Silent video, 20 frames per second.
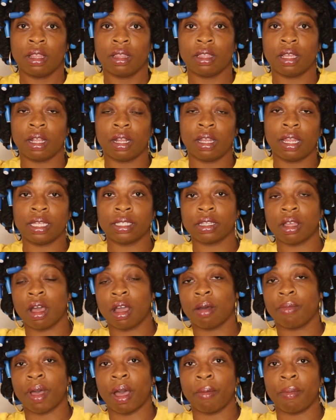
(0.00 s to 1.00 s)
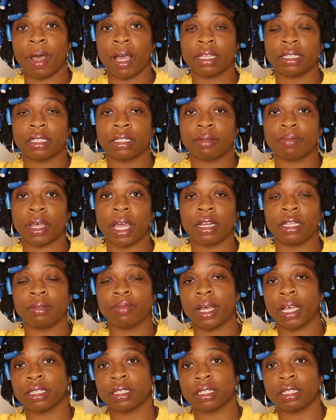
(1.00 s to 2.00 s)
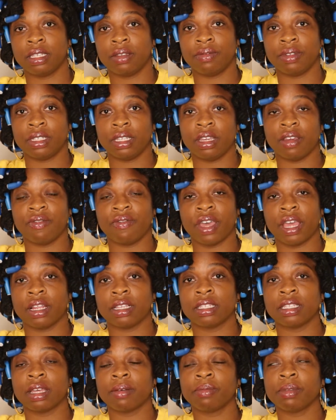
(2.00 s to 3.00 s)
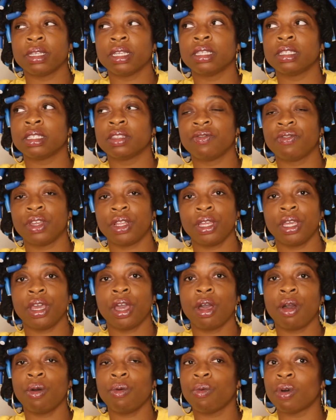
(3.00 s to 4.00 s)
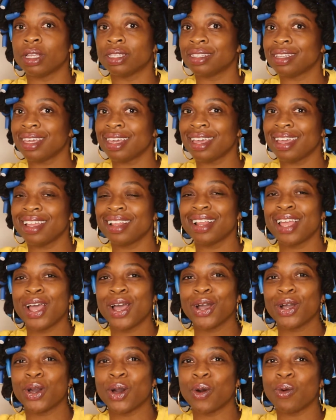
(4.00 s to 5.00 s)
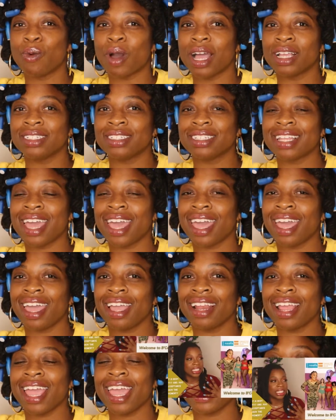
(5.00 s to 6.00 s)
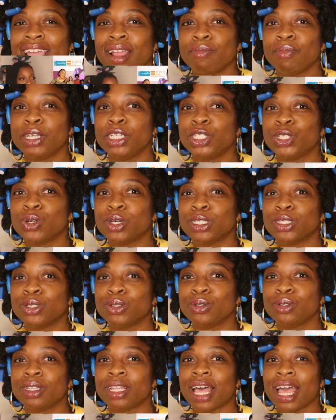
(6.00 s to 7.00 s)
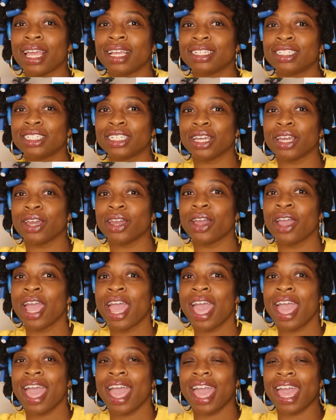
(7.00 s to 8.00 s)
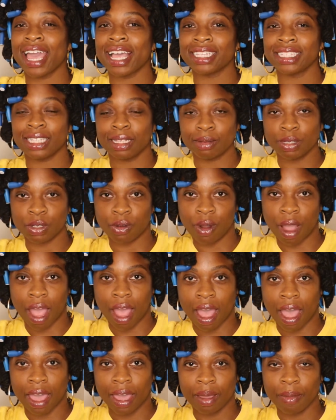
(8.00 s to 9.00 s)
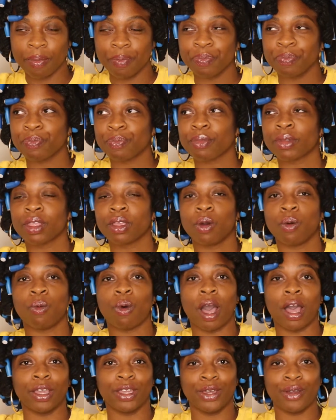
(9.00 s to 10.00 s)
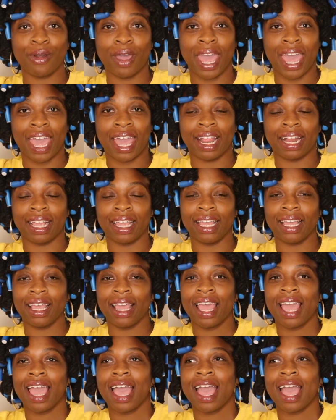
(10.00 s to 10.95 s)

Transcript: the Let's Talk About Body Positivity and Fat Acceptance video. Once again, go watch that and be sure to like, share, and subscribe while you're at it.